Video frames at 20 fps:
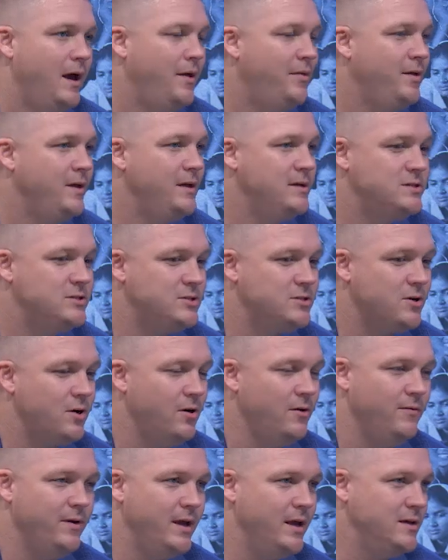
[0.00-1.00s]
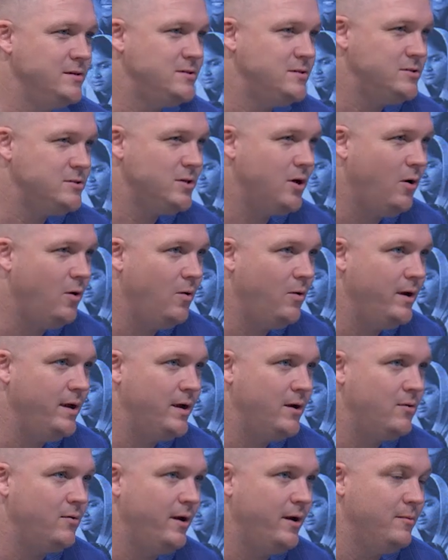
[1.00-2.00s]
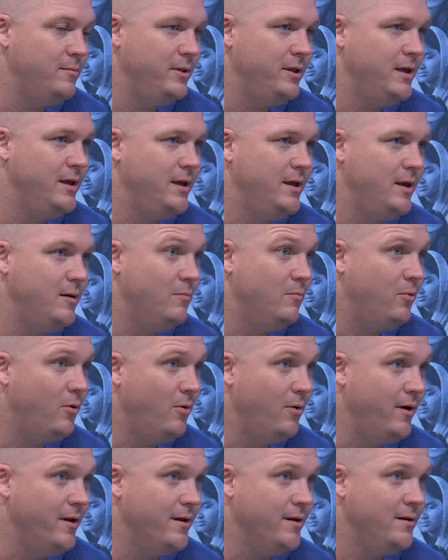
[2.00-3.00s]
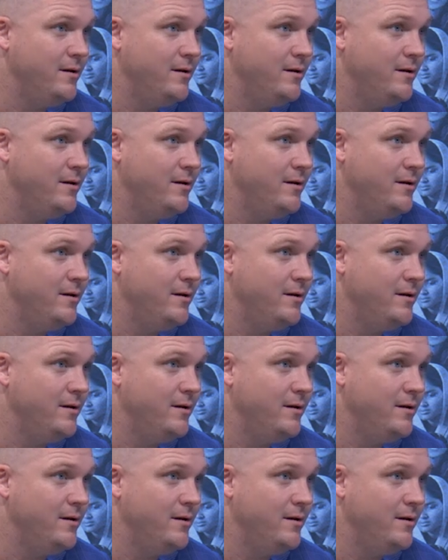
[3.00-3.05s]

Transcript: I think serving is so incredibly important.